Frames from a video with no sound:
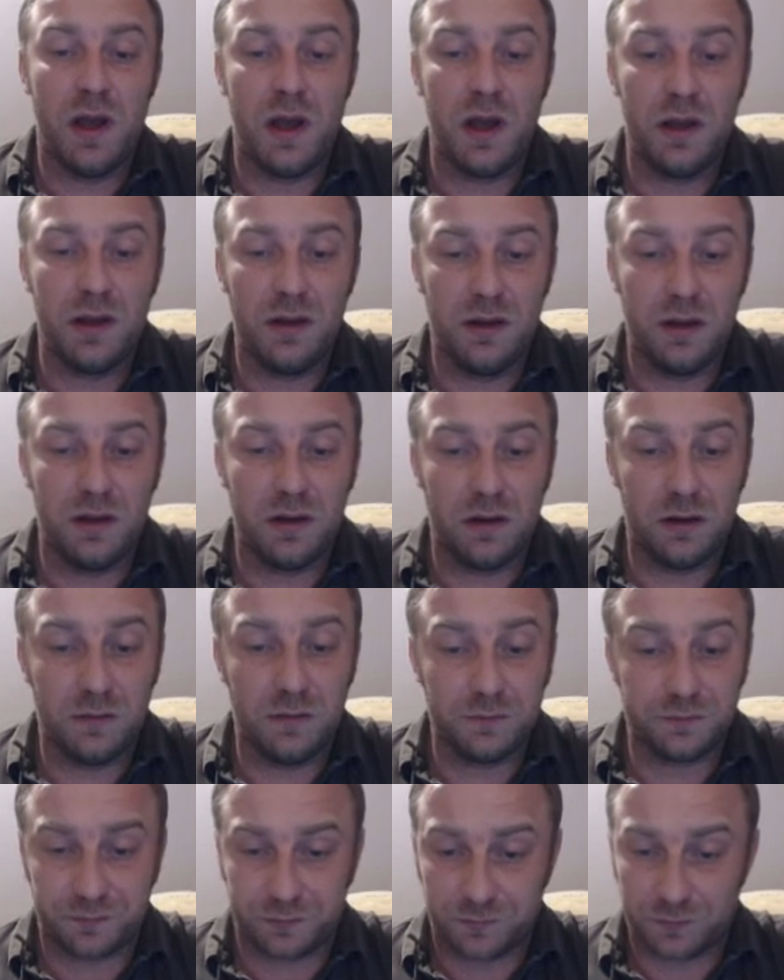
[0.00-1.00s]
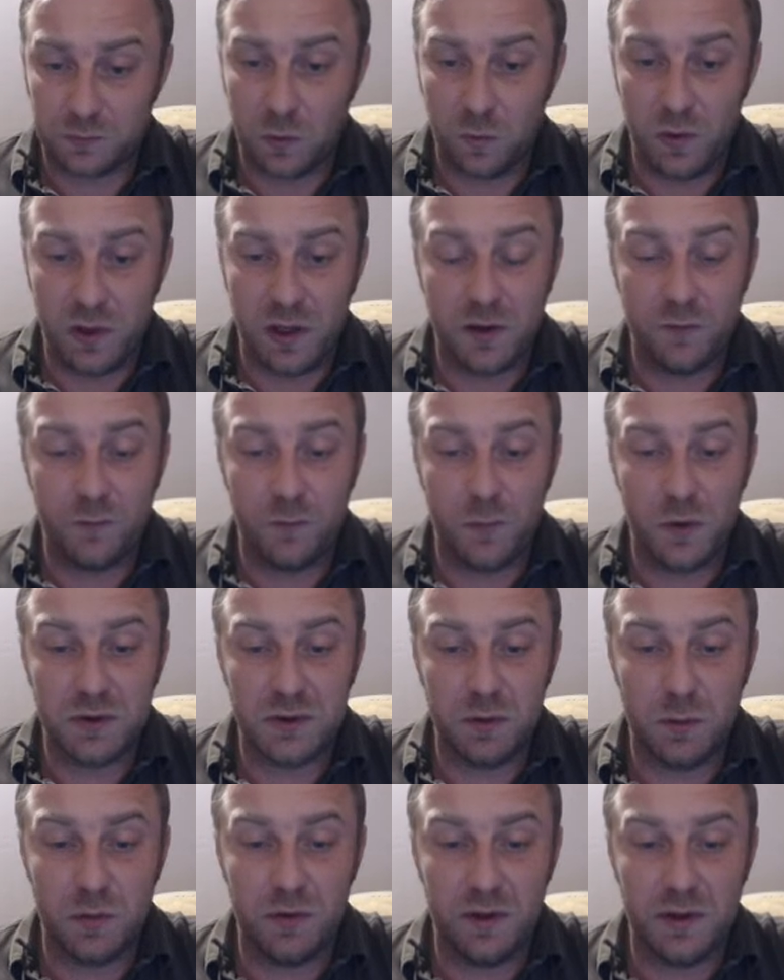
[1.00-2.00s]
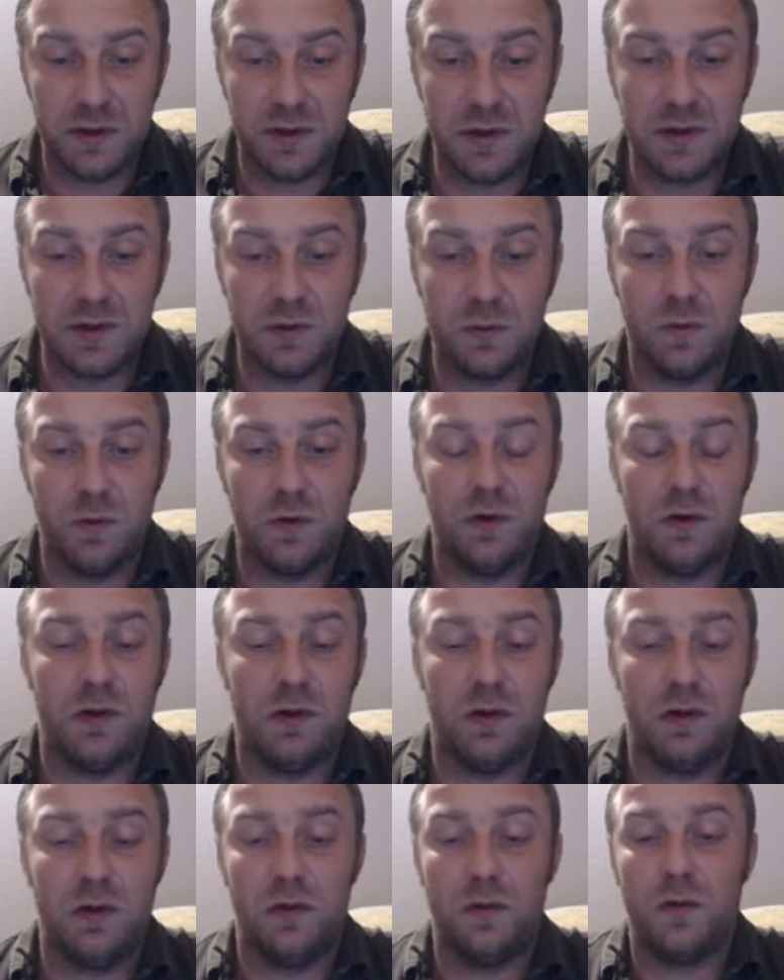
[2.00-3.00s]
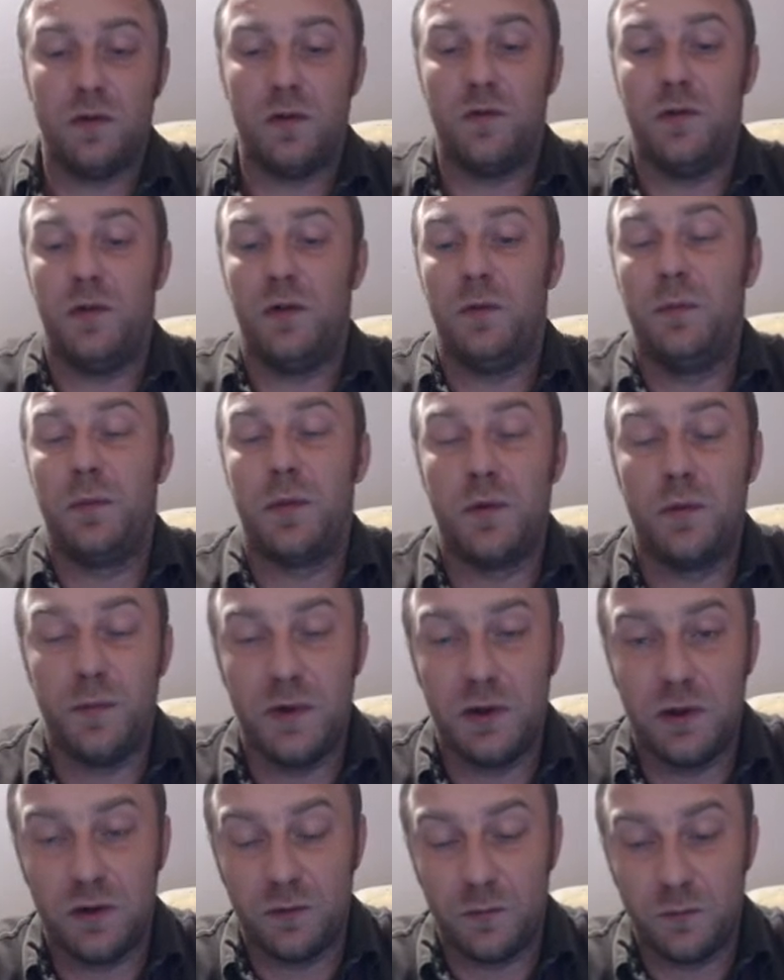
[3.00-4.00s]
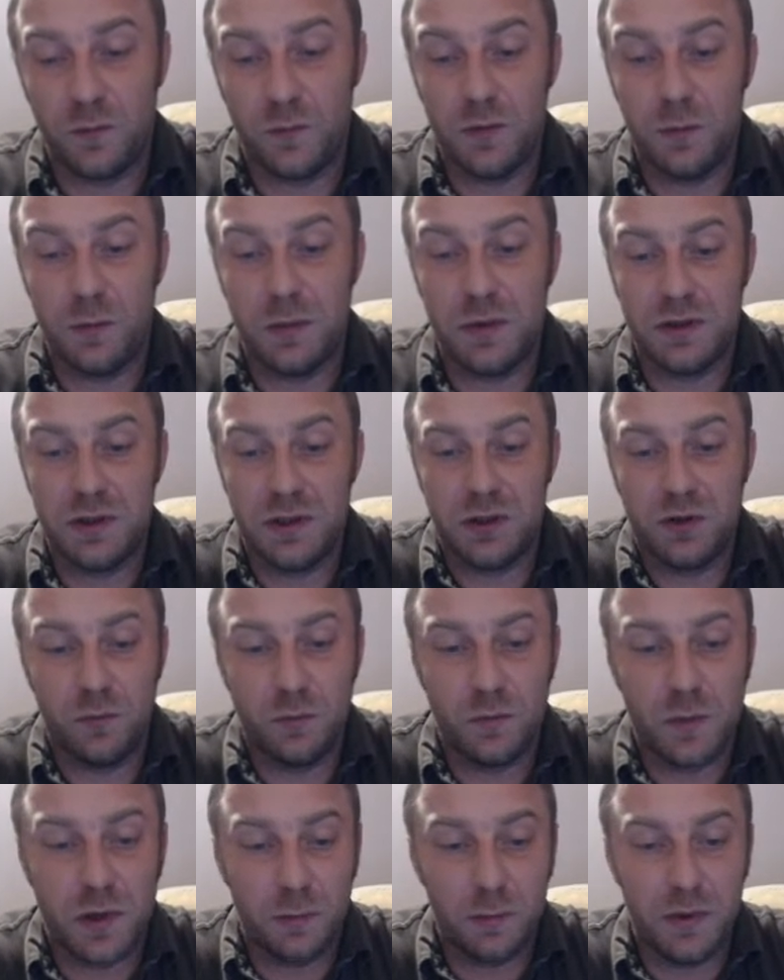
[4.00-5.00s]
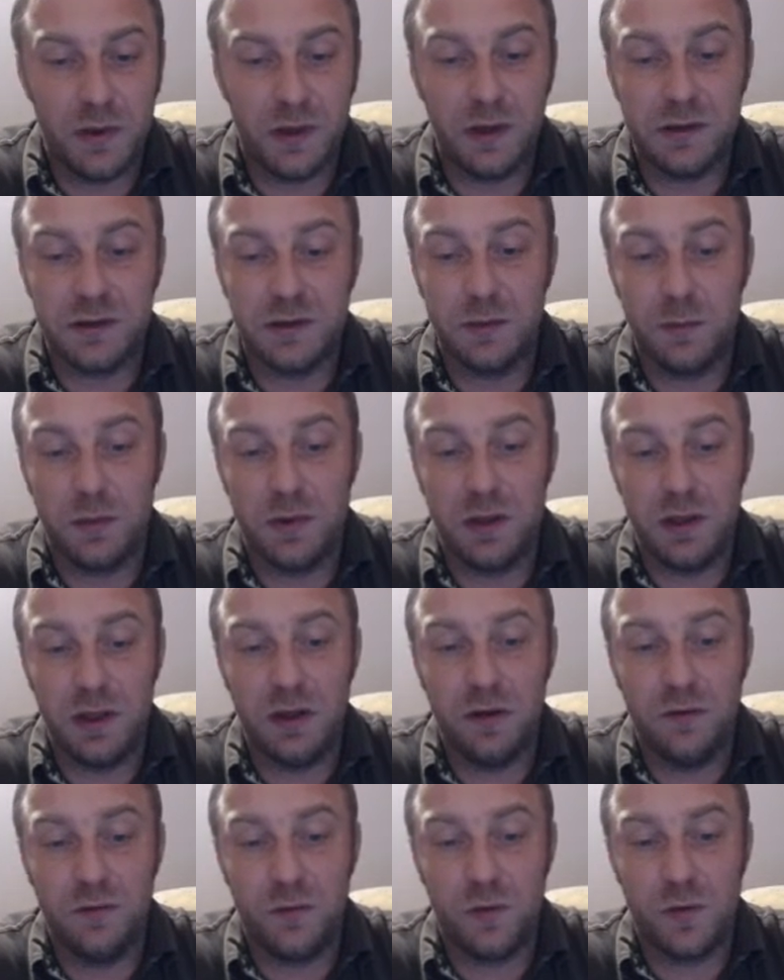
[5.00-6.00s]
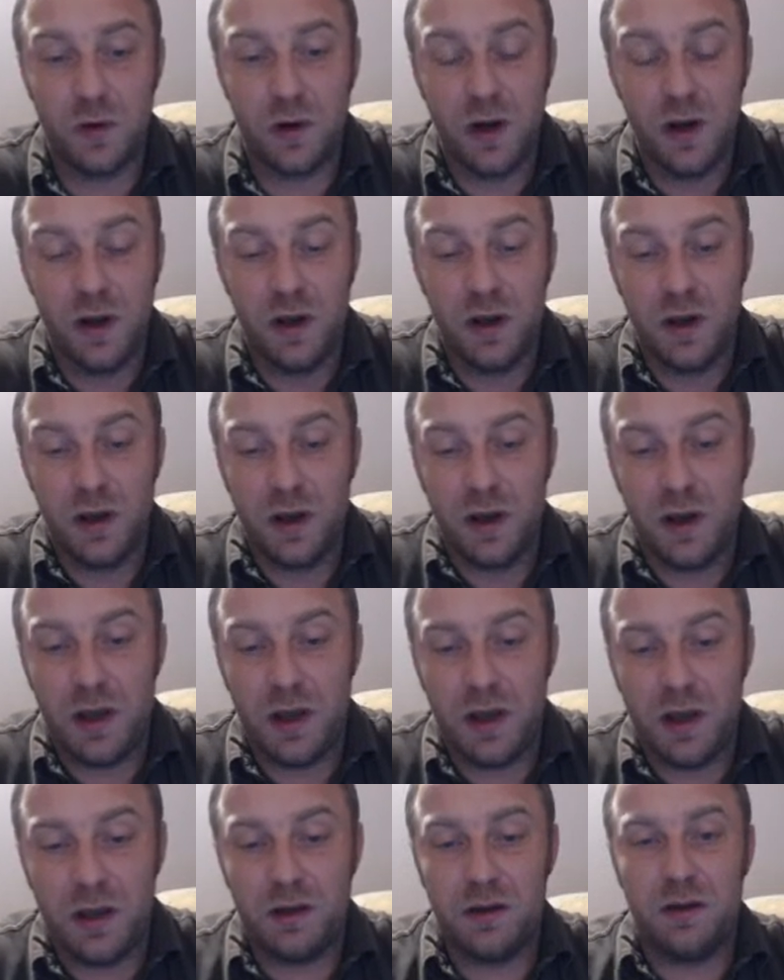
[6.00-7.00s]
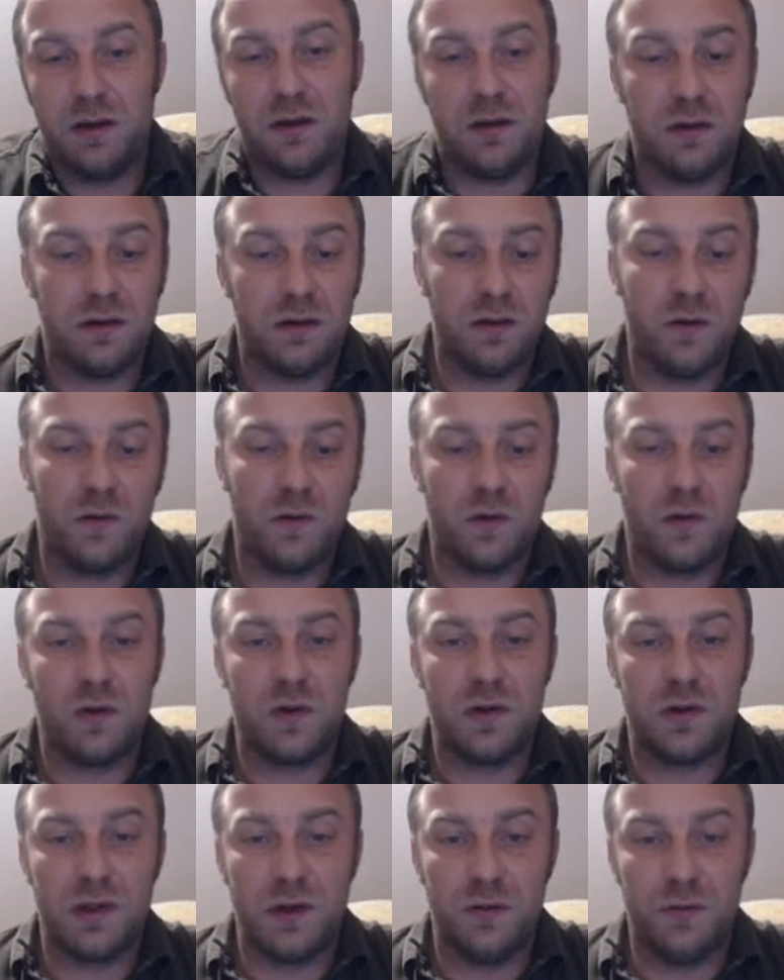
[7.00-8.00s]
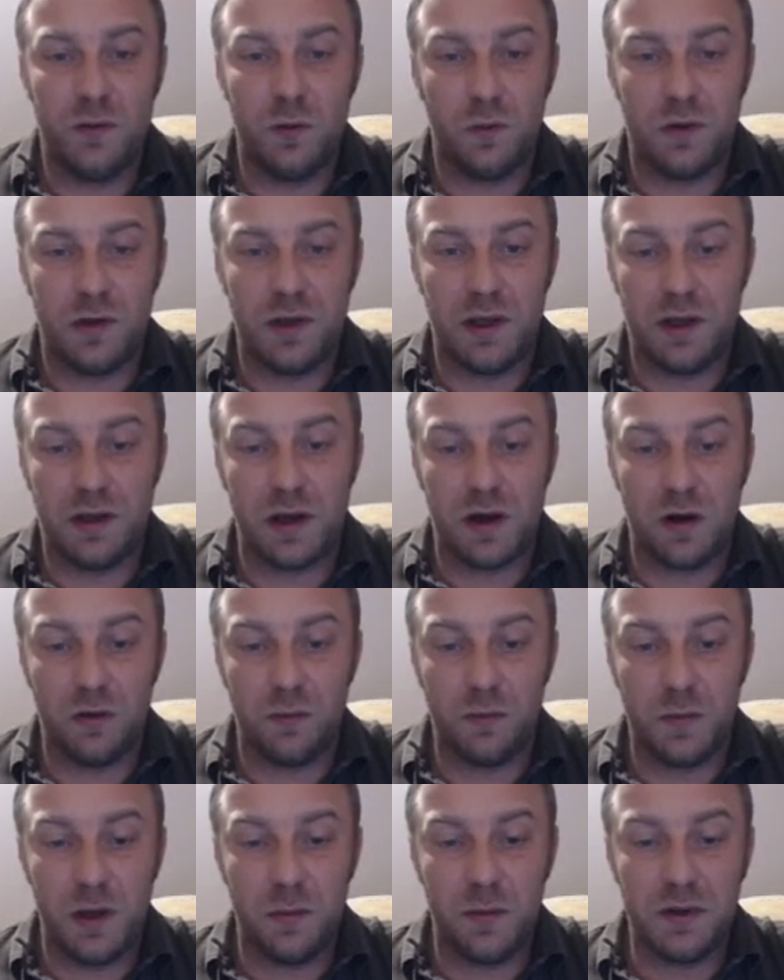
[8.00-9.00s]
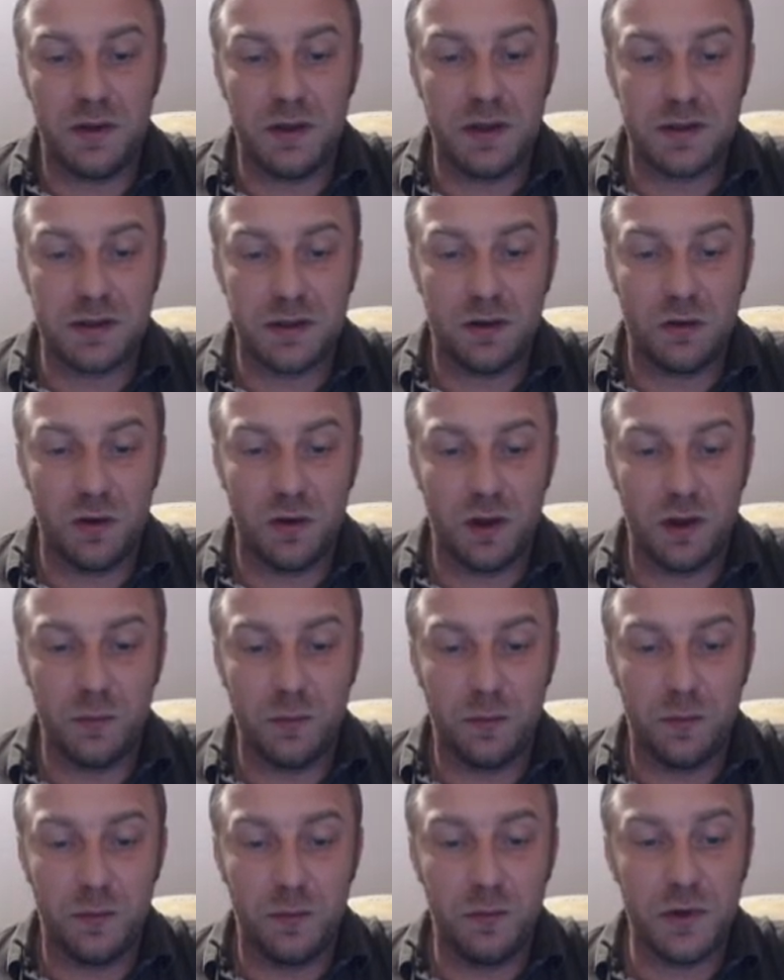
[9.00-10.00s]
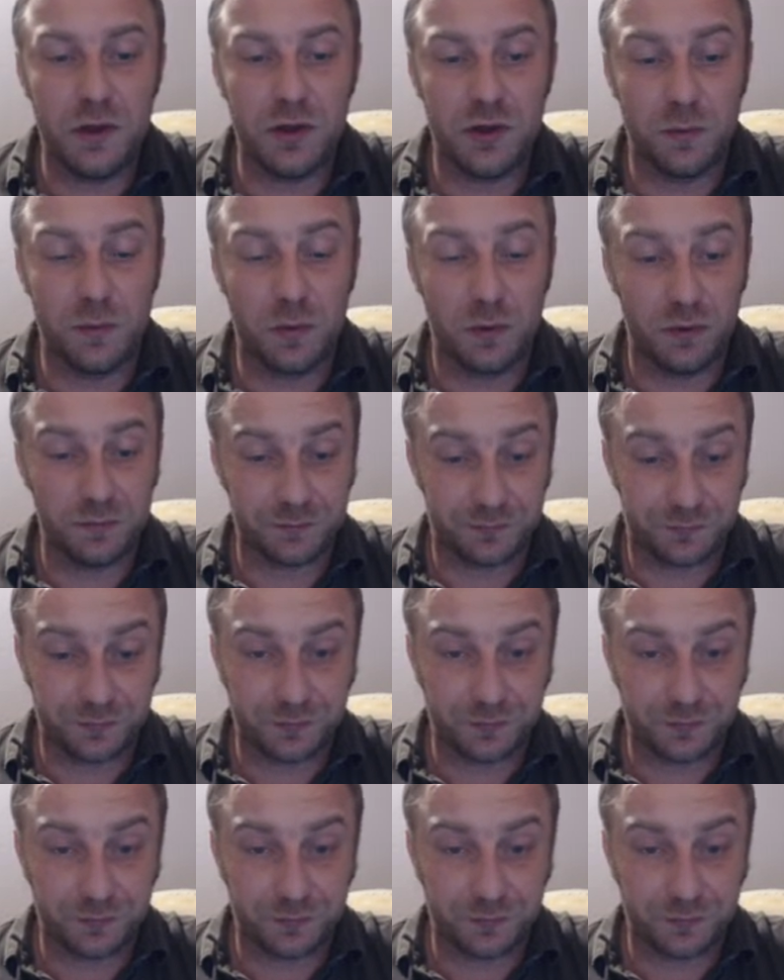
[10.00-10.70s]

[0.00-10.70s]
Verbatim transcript: And we have possibilities uh, of an improvement of the position by playing simply e4 and uh, of course if you take out maybe this annoying bishop on